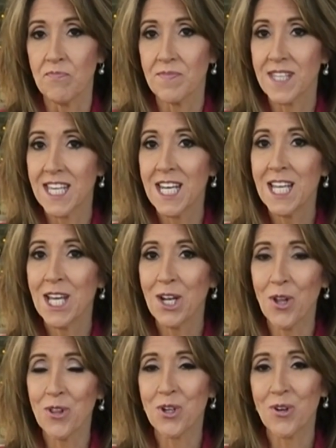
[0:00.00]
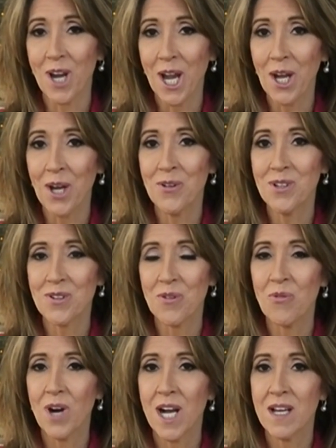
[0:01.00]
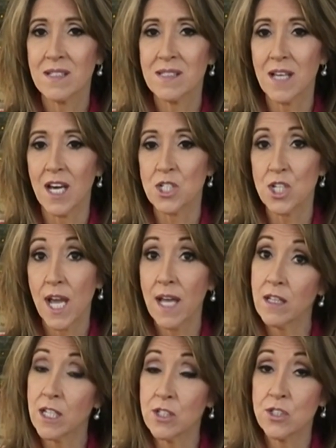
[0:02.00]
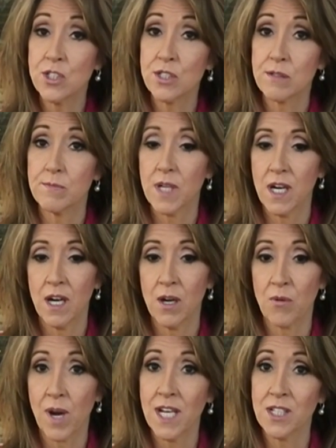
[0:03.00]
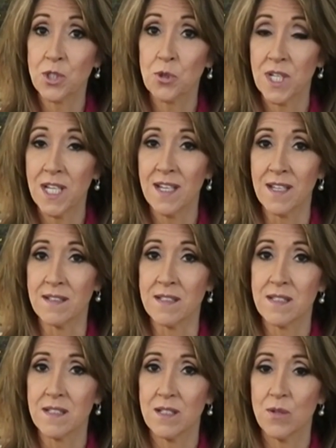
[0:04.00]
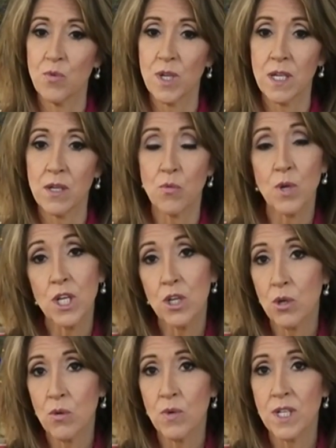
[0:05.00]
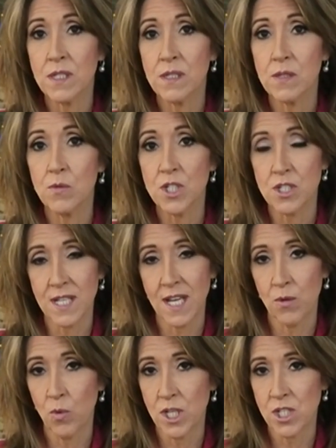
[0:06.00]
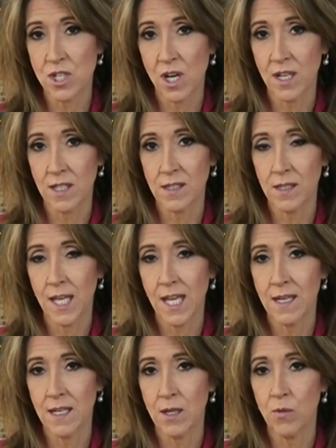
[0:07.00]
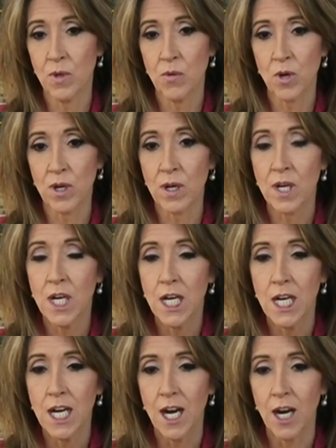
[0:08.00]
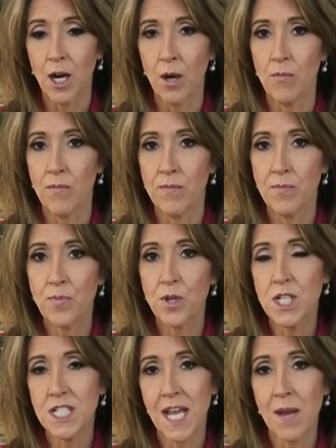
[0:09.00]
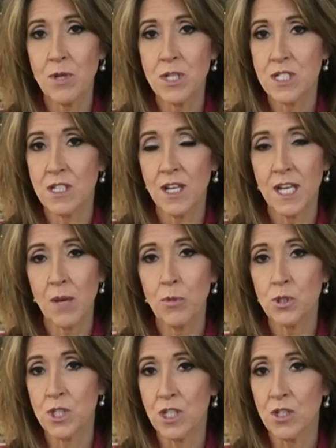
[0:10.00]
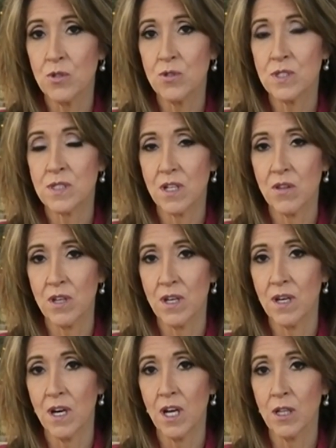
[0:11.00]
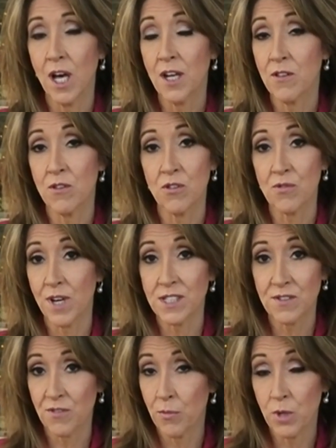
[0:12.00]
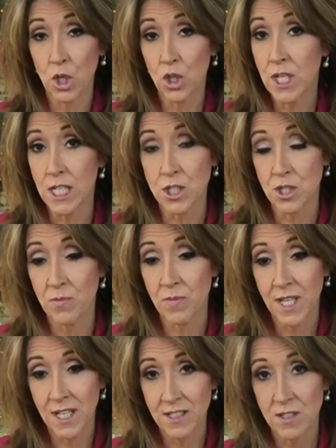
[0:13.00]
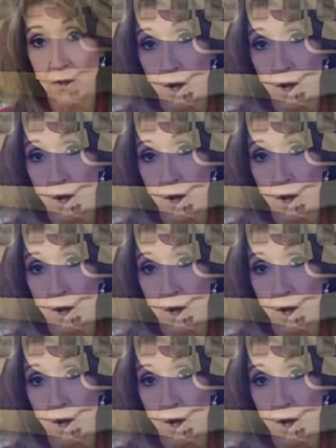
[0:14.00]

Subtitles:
getting it on the ground was a challenge right until the end. We knew we just had one shot at the landing. We were pretty damaged and unable to use a lot of the thrust from the good engine because of all